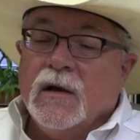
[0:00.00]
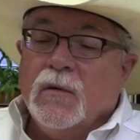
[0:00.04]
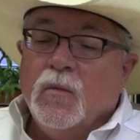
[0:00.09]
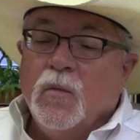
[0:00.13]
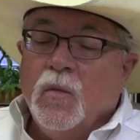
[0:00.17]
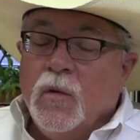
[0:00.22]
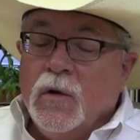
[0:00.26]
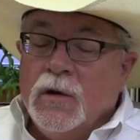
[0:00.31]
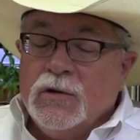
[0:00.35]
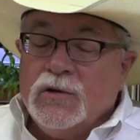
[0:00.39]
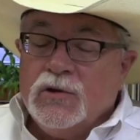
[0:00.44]

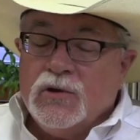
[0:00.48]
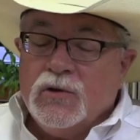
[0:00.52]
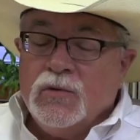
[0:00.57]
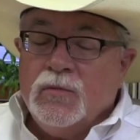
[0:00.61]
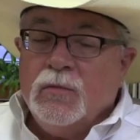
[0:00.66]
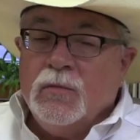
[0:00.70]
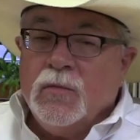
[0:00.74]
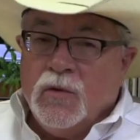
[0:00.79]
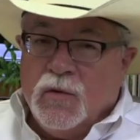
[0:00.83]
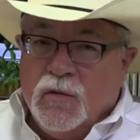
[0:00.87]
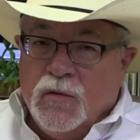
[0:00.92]
Once you
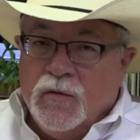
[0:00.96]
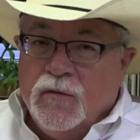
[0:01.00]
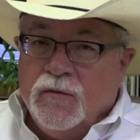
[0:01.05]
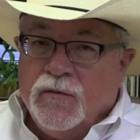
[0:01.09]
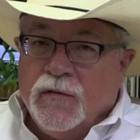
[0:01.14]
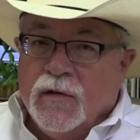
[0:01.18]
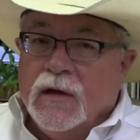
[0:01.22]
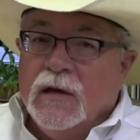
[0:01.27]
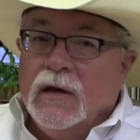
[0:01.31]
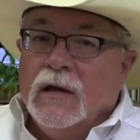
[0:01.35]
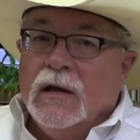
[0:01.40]
move
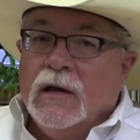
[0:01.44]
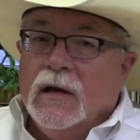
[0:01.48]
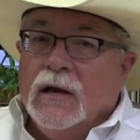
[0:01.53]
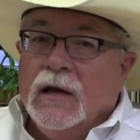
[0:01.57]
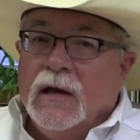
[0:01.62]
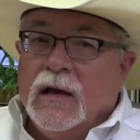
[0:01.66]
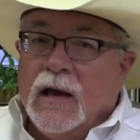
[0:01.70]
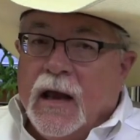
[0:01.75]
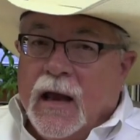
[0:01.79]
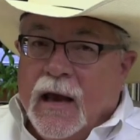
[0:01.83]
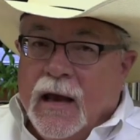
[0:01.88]

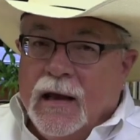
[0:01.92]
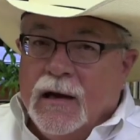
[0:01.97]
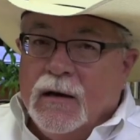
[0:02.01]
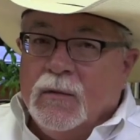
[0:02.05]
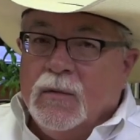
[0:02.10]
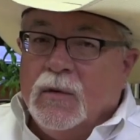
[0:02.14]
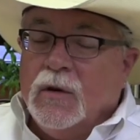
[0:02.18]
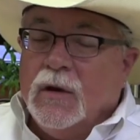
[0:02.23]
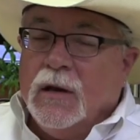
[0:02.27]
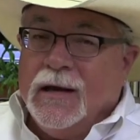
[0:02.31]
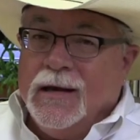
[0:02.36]
an
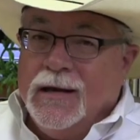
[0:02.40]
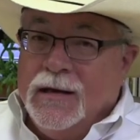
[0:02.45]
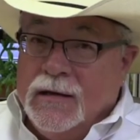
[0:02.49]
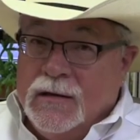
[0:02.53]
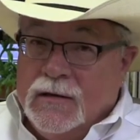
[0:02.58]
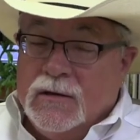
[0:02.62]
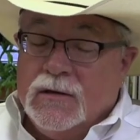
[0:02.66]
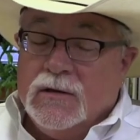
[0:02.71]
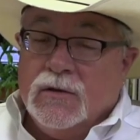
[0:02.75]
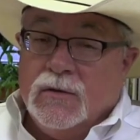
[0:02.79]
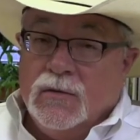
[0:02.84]
animal
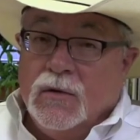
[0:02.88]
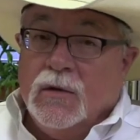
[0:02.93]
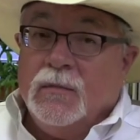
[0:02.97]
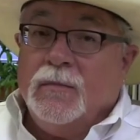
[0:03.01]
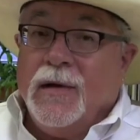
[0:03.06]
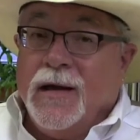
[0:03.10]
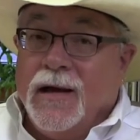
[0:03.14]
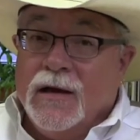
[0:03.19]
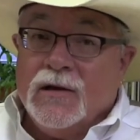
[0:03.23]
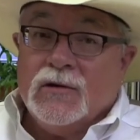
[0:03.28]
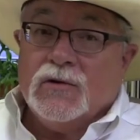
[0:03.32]
into a
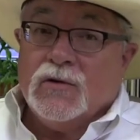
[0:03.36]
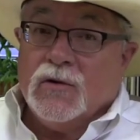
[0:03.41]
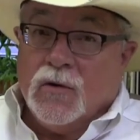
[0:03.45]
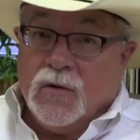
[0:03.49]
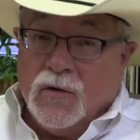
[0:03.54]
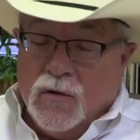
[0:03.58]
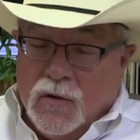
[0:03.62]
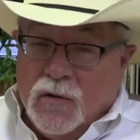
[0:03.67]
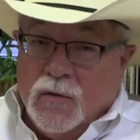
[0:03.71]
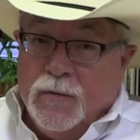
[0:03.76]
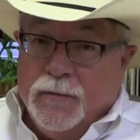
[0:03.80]
pasture
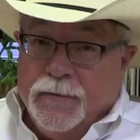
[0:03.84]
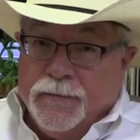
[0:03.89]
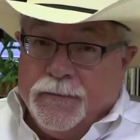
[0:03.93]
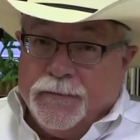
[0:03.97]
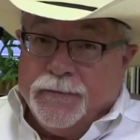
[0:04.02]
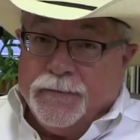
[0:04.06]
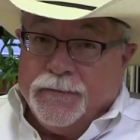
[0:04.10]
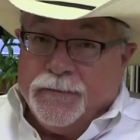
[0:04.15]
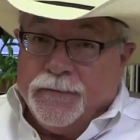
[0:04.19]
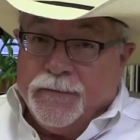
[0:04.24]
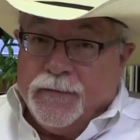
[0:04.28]
group,
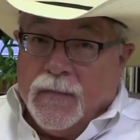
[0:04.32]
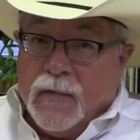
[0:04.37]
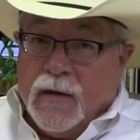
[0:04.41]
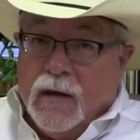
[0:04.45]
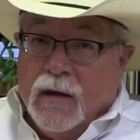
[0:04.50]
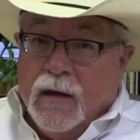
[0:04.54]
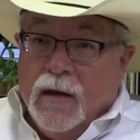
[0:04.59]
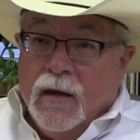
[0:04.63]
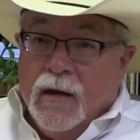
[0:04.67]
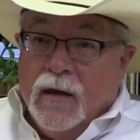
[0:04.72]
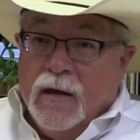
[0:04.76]

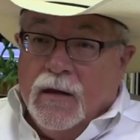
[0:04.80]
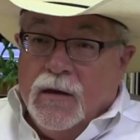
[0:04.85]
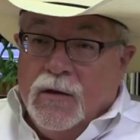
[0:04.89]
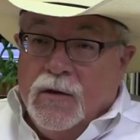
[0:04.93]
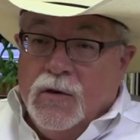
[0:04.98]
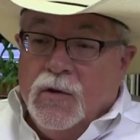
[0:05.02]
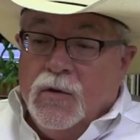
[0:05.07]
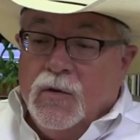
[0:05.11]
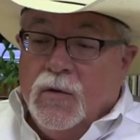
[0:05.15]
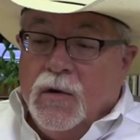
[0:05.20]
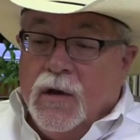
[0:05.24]

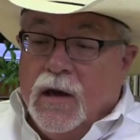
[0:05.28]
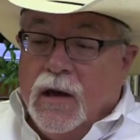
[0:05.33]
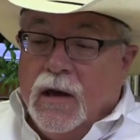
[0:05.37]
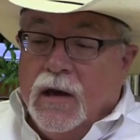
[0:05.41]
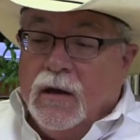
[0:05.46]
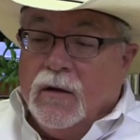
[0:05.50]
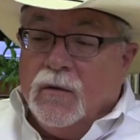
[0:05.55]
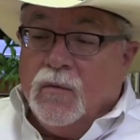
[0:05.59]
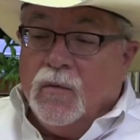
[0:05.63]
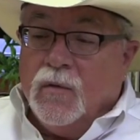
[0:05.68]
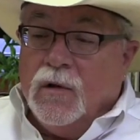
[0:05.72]
you
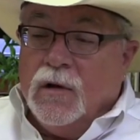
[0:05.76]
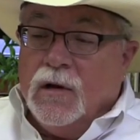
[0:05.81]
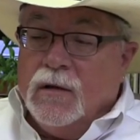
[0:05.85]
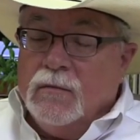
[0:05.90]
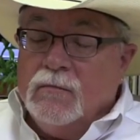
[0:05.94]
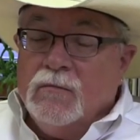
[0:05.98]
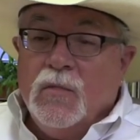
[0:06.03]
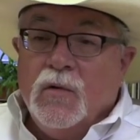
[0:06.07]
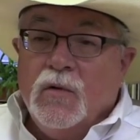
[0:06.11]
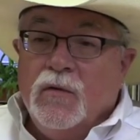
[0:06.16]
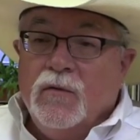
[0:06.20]
can't really
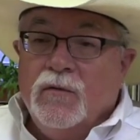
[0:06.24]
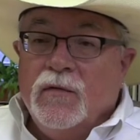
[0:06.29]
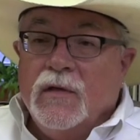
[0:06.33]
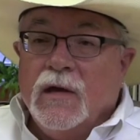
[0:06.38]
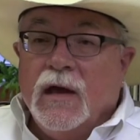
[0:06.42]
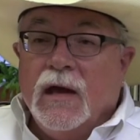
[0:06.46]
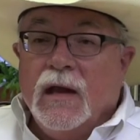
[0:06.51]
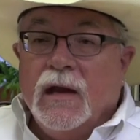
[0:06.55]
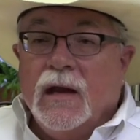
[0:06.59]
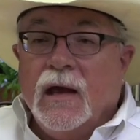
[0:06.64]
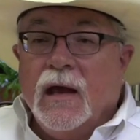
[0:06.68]
move
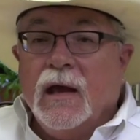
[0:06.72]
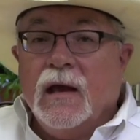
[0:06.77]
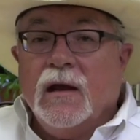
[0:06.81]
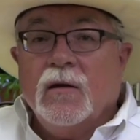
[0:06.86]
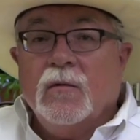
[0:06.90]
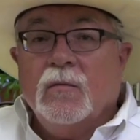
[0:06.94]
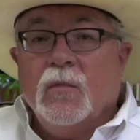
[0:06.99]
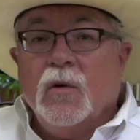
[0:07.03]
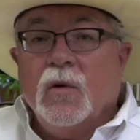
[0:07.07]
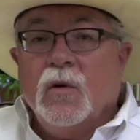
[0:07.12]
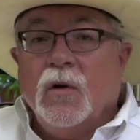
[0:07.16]
that
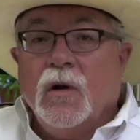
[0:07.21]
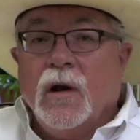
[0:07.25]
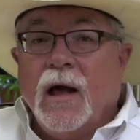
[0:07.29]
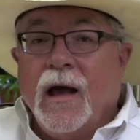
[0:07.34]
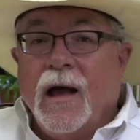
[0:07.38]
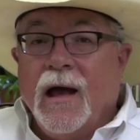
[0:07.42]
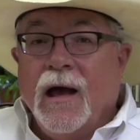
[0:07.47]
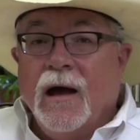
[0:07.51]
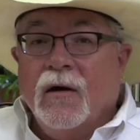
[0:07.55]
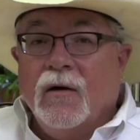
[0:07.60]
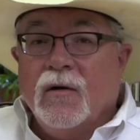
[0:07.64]
animal
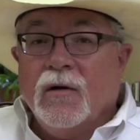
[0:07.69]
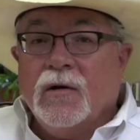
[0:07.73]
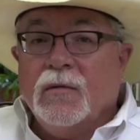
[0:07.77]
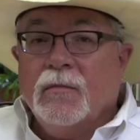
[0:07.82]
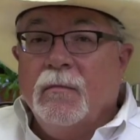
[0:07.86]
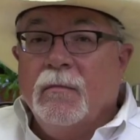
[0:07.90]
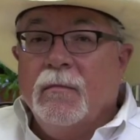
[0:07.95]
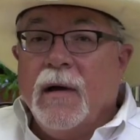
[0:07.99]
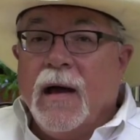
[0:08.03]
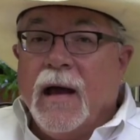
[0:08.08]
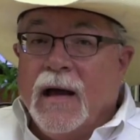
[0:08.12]
out
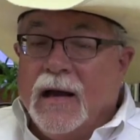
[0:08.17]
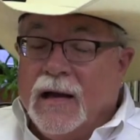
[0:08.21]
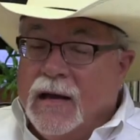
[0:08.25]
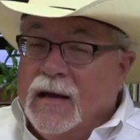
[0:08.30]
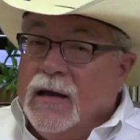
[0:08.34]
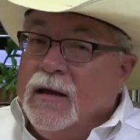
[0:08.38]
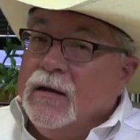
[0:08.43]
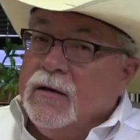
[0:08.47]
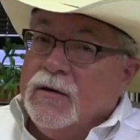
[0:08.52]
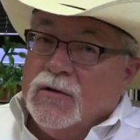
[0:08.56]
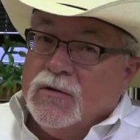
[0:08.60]
back
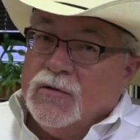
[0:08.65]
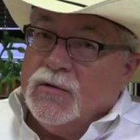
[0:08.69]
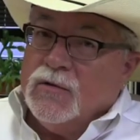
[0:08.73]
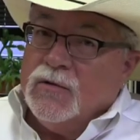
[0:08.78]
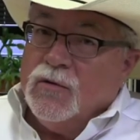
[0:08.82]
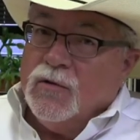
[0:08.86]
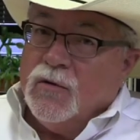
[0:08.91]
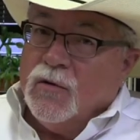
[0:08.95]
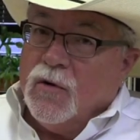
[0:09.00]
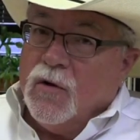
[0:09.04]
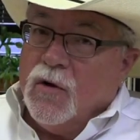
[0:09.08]
into
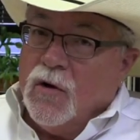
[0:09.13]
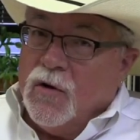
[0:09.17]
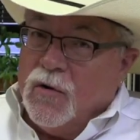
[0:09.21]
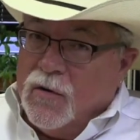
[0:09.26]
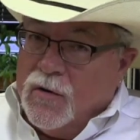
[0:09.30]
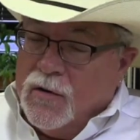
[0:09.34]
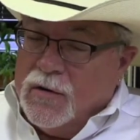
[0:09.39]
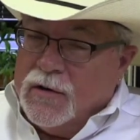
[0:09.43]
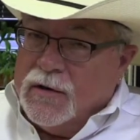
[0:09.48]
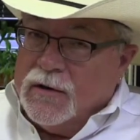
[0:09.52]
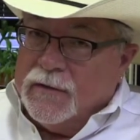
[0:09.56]
your
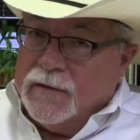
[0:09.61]
herd.